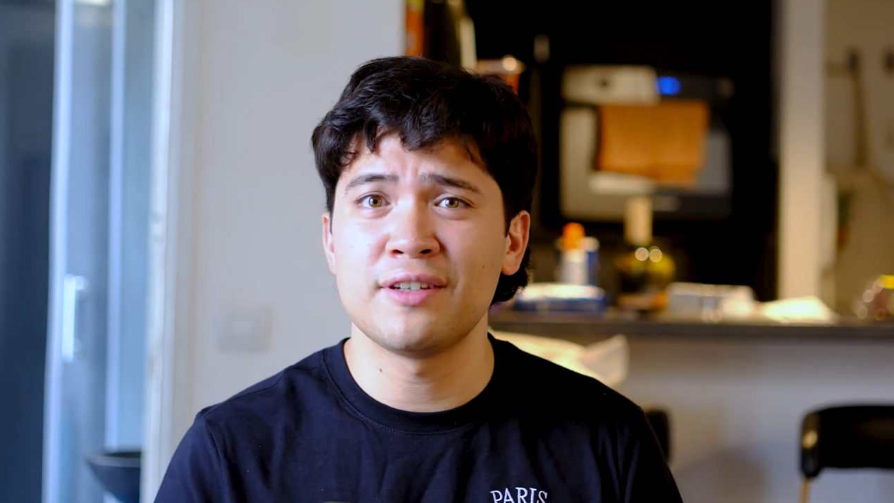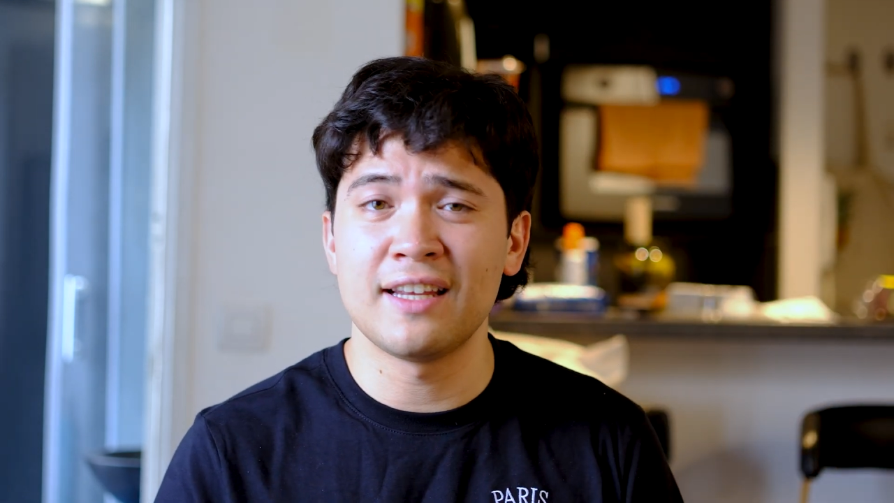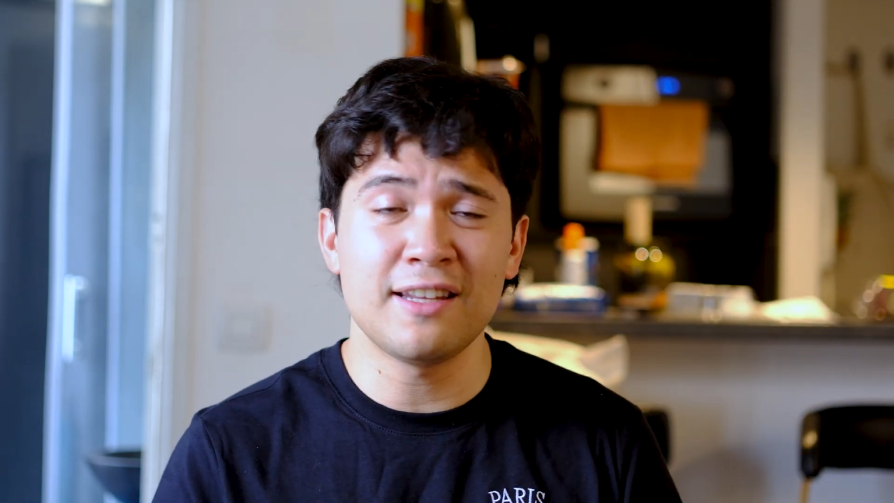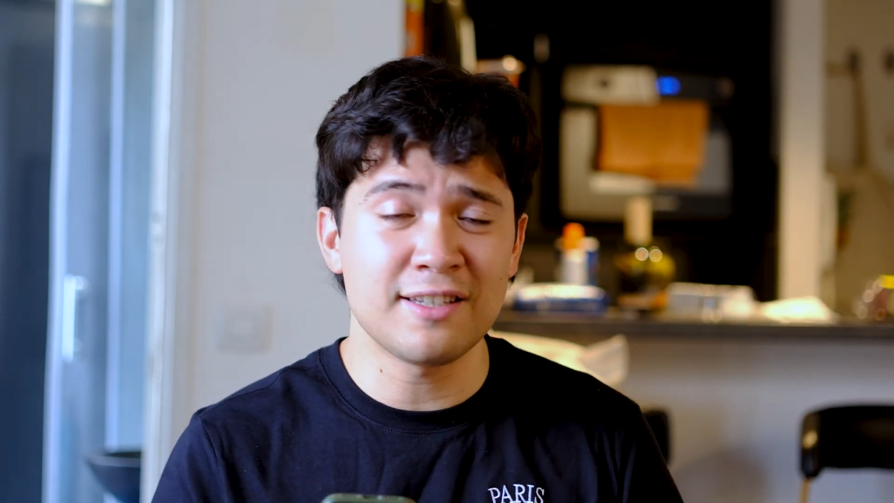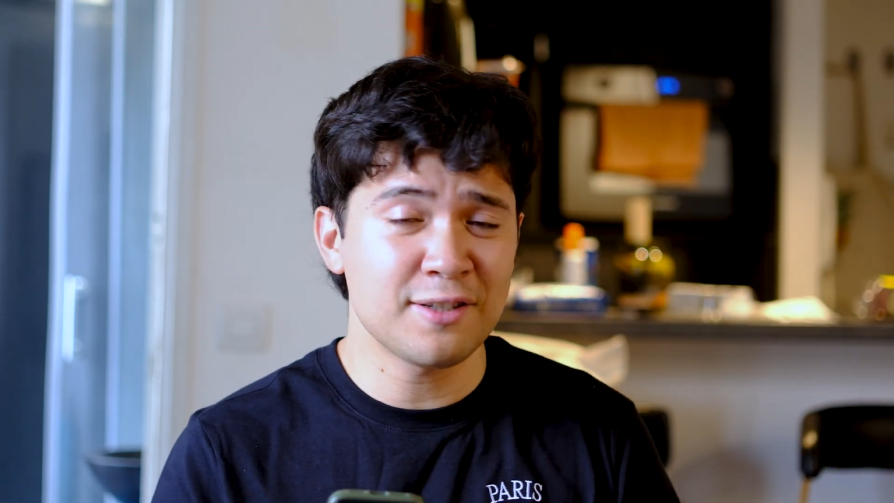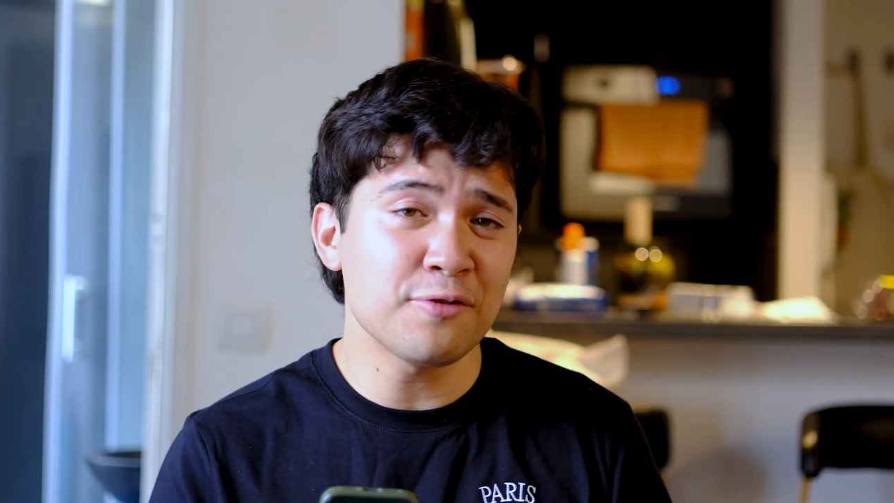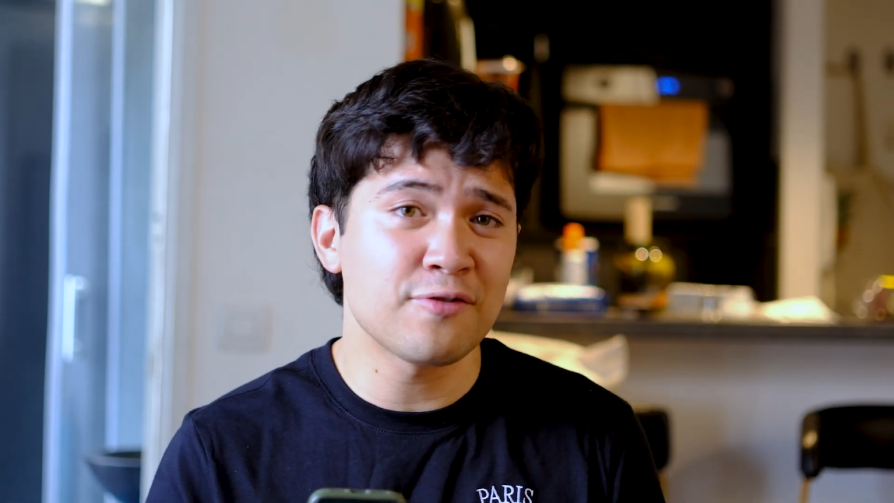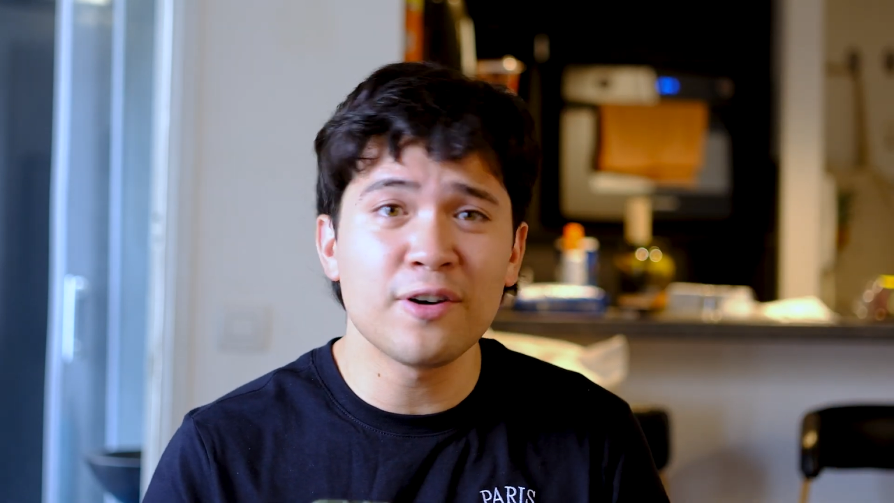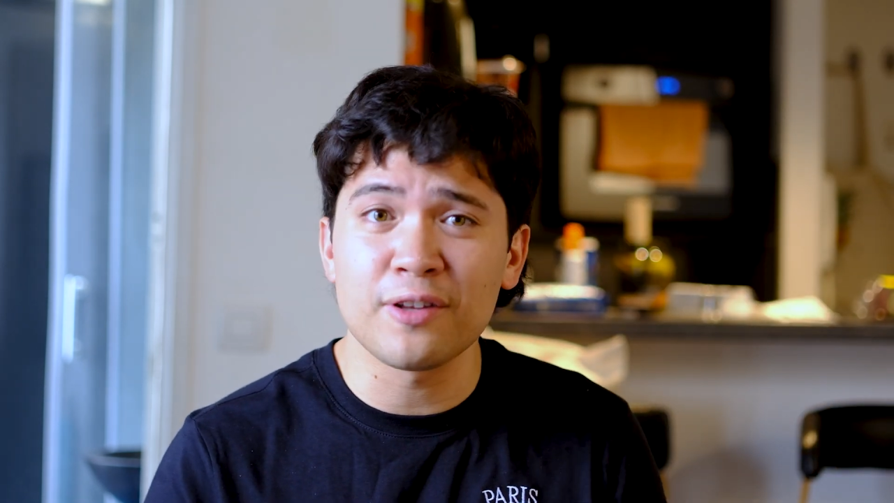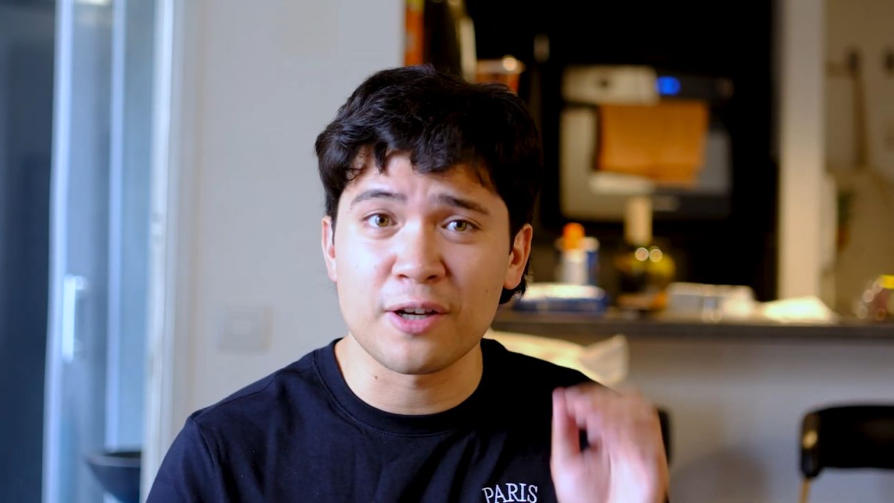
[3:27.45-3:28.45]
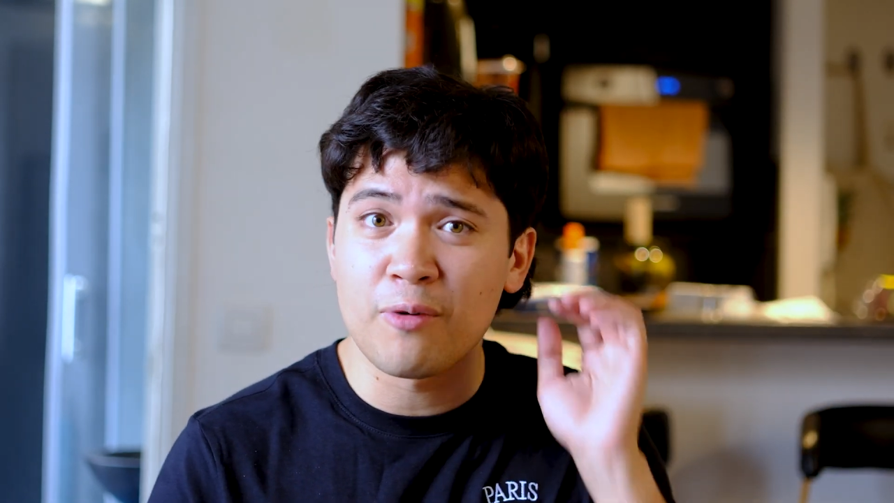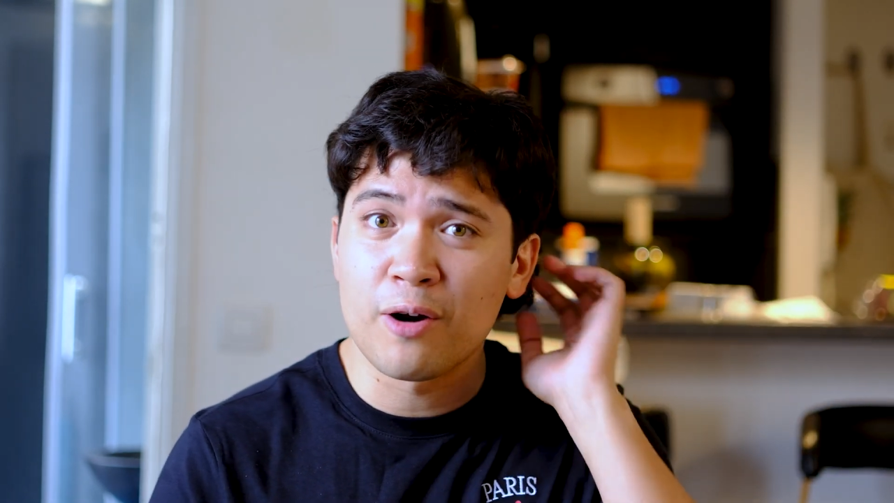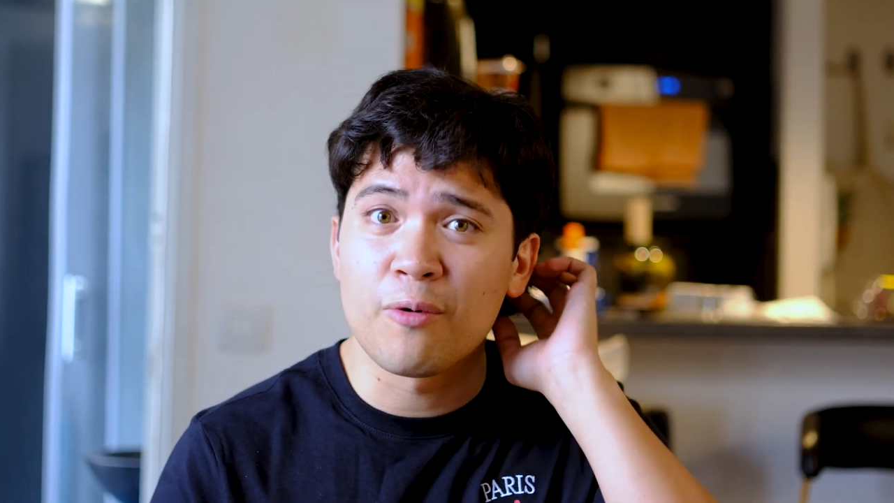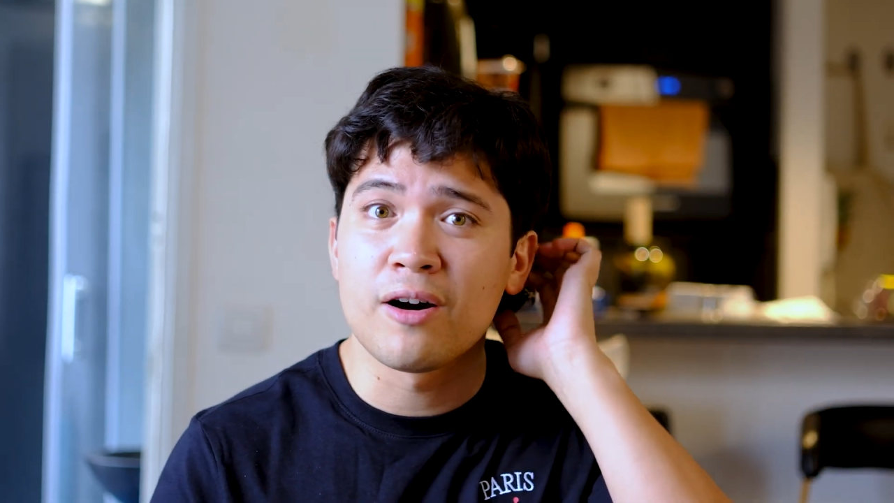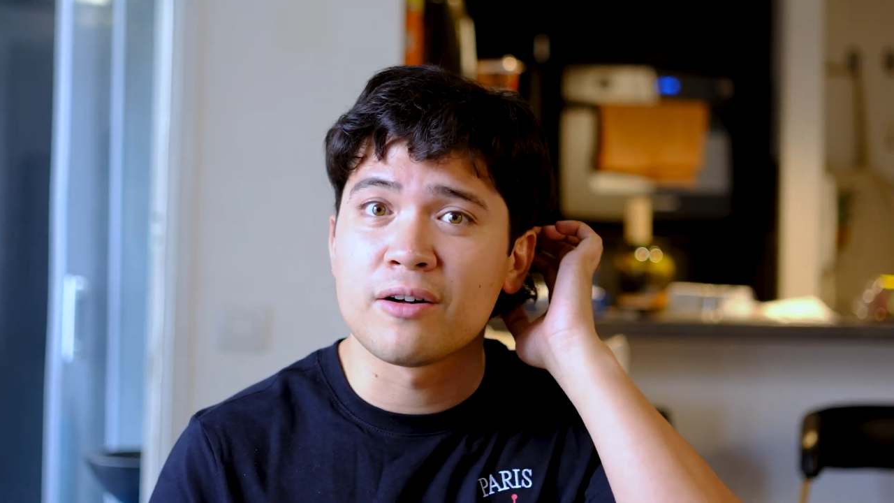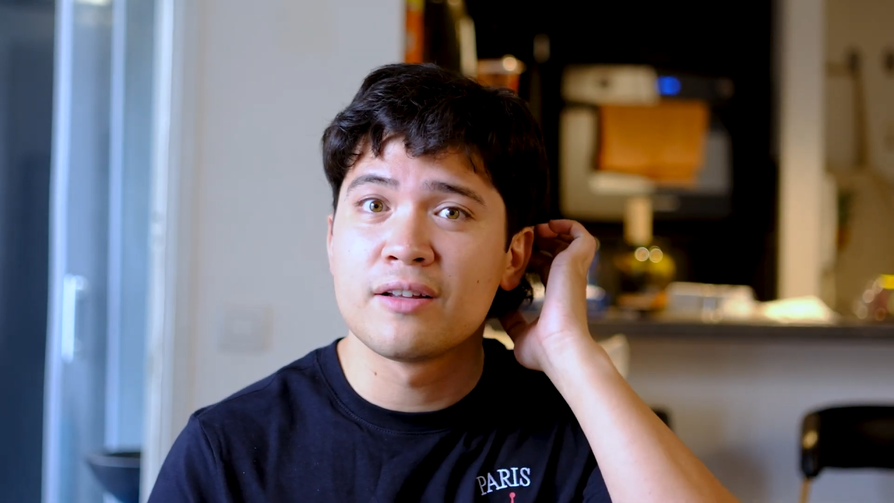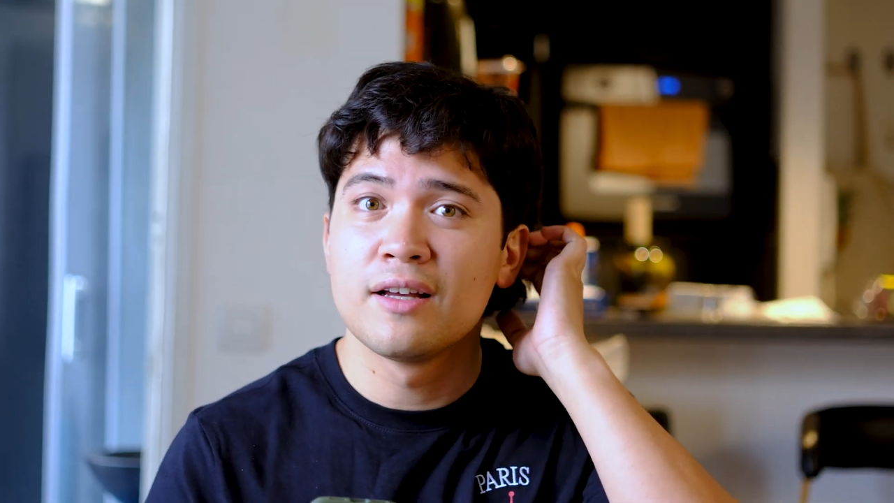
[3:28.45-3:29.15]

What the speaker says: and it still felt like quite a while.